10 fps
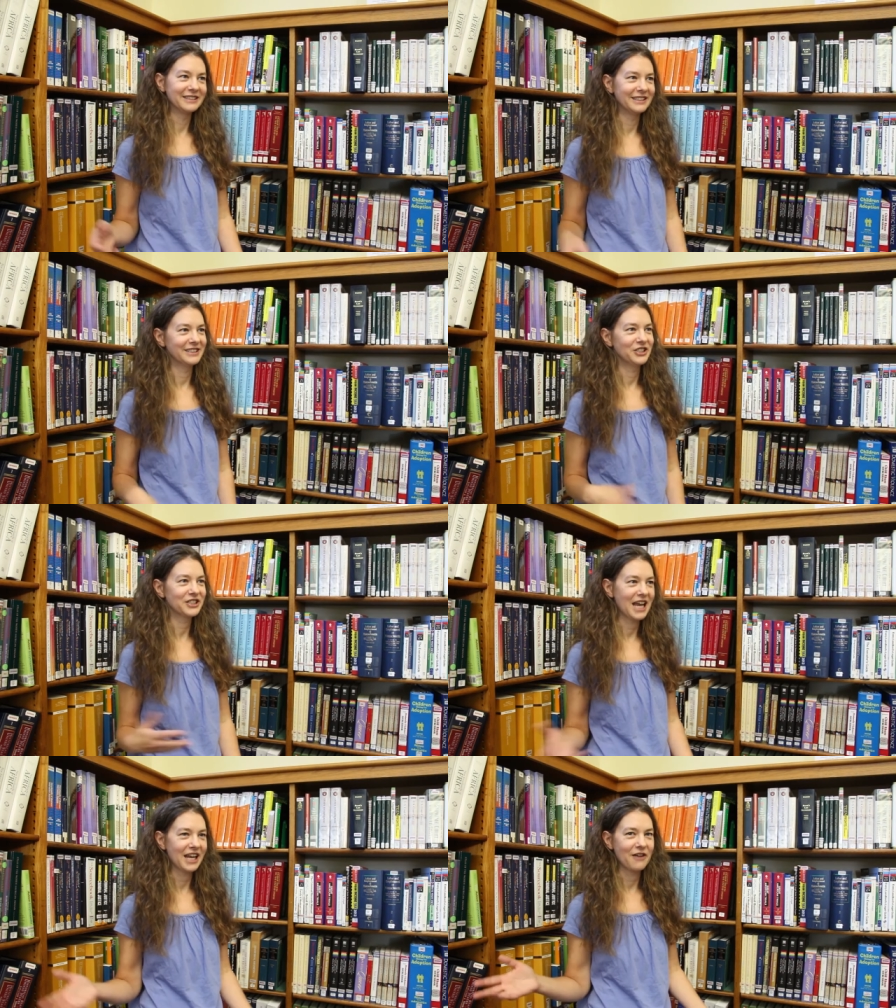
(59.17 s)
and it's
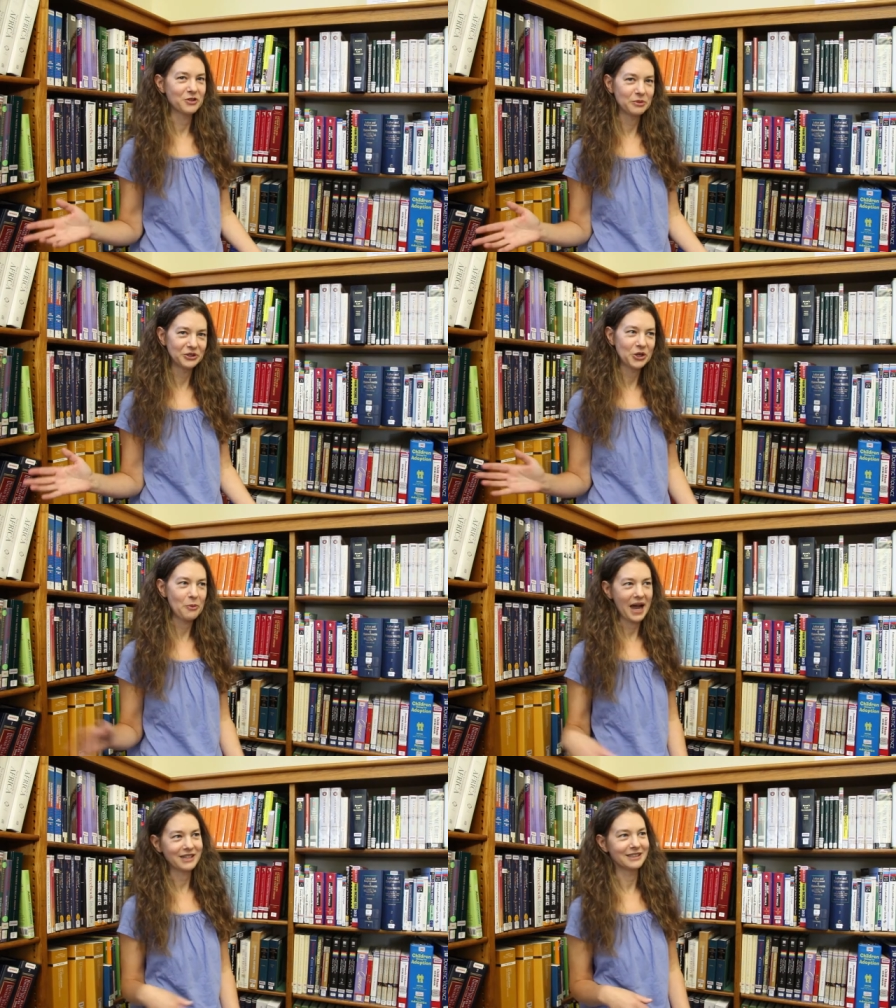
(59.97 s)
just kind of comfortable to go
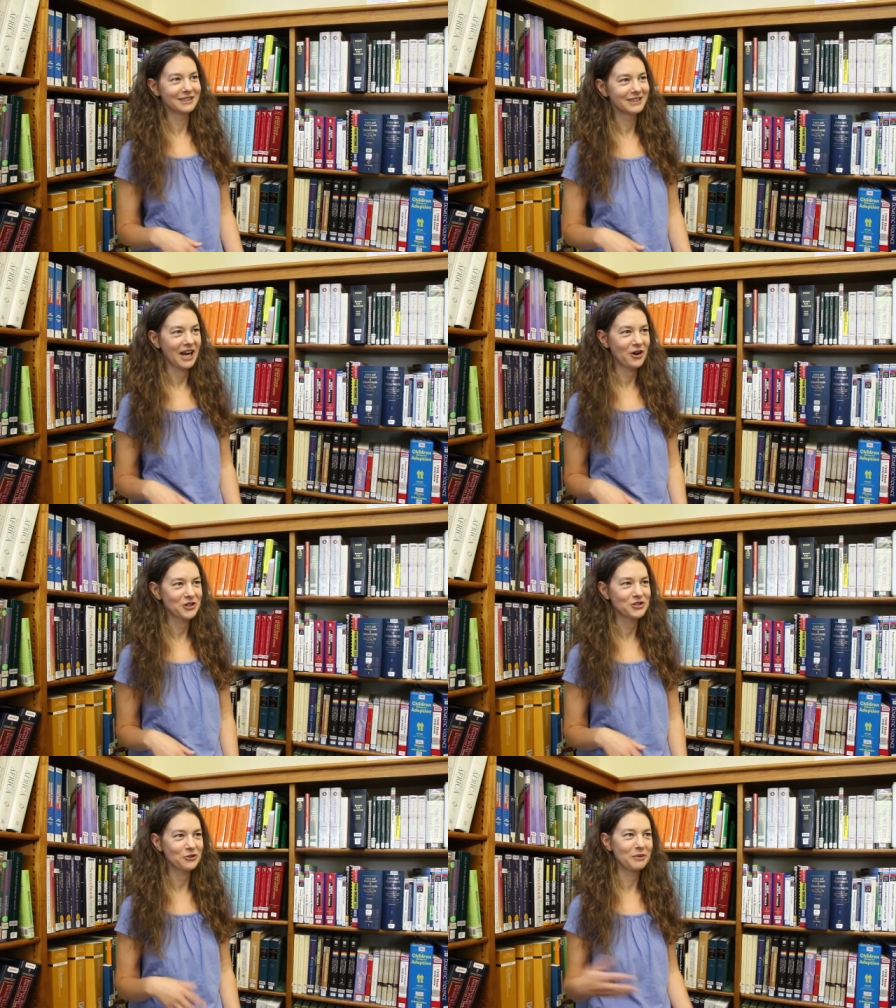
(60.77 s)
back to
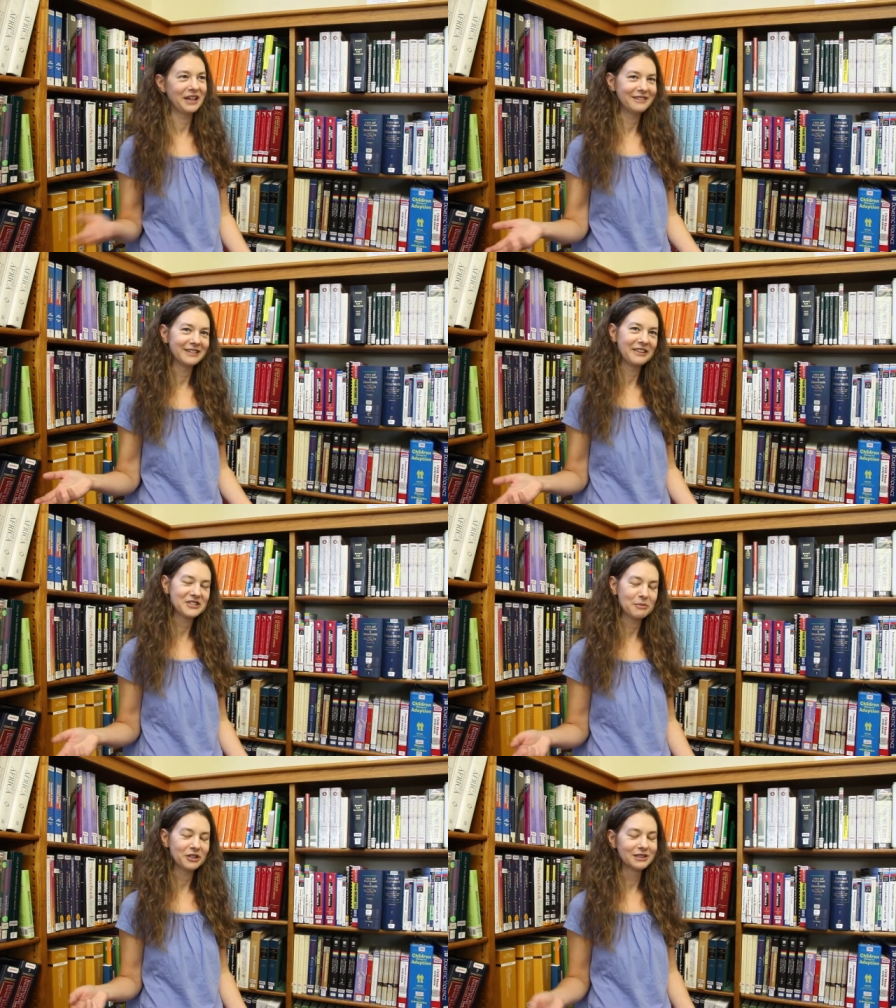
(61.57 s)
characters for me in the
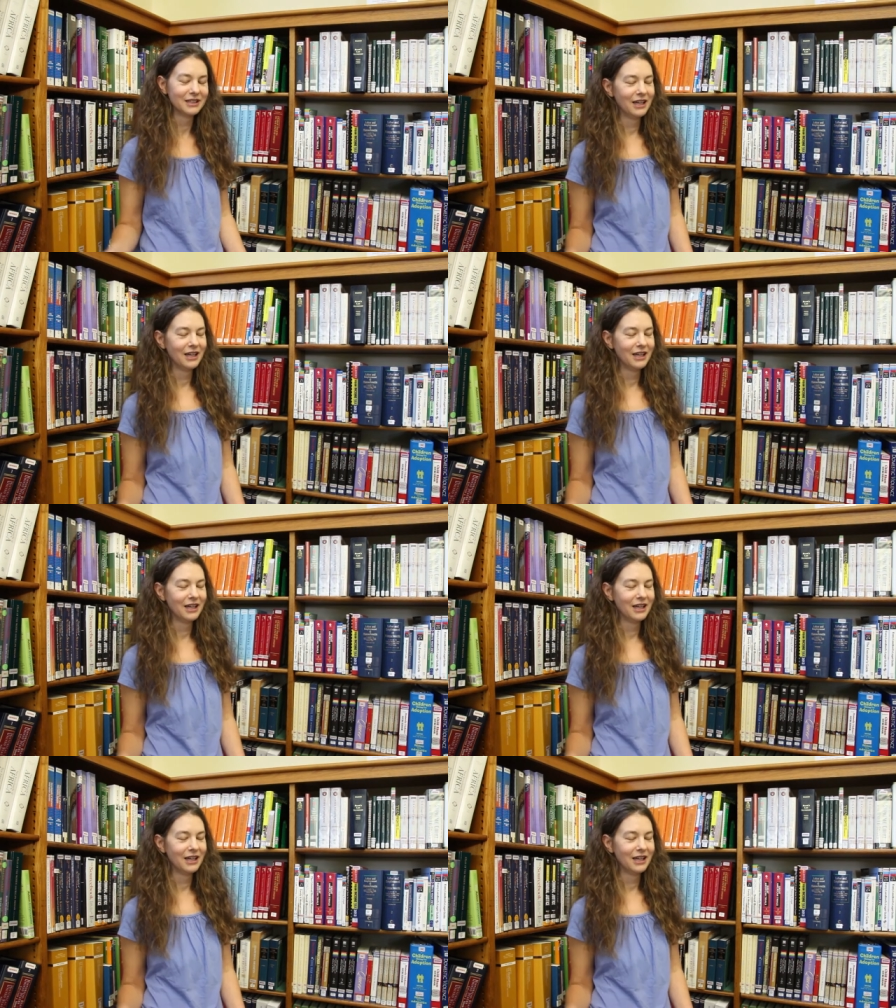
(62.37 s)
summer.